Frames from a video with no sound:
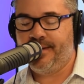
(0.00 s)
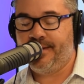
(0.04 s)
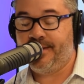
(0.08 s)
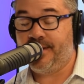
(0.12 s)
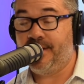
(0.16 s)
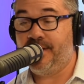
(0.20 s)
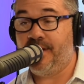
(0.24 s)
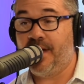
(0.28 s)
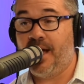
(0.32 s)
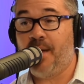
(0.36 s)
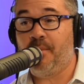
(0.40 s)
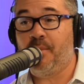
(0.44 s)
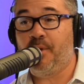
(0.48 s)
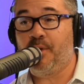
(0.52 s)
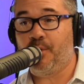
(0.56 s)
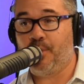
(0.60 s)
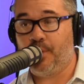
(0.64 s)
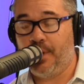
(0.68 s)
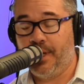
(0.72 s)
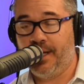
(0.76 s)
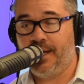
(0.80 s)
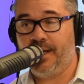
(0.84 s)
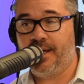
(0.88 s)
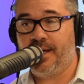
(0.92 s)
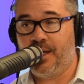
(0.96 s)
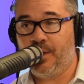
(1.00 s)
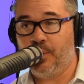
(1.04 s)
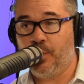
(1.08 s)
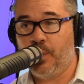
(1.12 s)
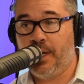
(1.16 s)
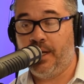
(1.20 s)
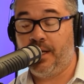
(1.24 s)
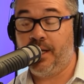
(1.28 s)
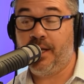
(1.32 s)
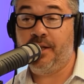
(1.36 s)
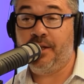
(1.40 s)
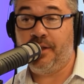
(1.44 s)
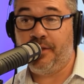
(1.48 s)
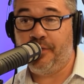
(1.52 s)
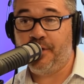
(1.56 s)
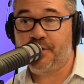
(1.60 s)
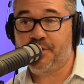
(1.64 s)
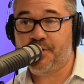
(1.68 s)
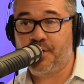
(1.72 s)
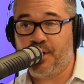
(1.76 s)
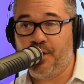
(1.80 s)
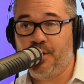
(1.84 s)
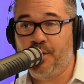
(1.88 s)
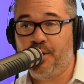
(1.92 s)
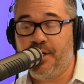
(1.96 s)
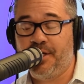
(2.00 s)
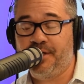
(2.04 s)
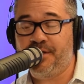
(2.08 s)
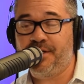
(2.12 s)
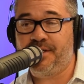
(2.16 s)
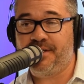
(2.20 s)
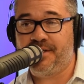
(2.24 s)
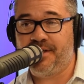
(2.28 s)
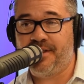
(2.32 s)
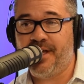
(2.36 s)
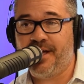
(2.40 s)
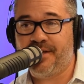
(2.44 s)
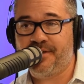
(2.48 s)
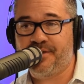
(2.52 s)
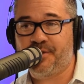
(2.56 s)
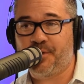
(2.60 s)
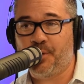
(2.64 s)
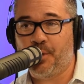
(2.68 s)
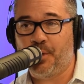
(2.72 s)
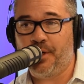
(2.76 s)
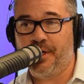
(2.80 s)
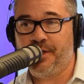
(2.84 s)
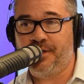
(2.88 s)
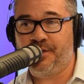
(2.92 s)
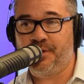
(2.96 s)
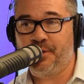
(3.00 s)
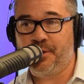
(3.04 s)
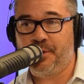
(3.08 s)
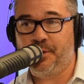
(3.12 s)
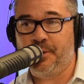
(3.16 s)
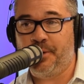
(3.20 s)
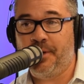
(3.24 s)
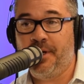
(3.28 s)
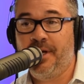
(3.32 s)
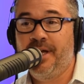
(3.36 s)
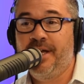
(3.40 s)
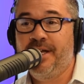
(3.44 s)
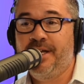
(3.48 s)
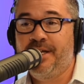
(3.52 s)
The diamond ring can wait. And there's a good ending to that story, too.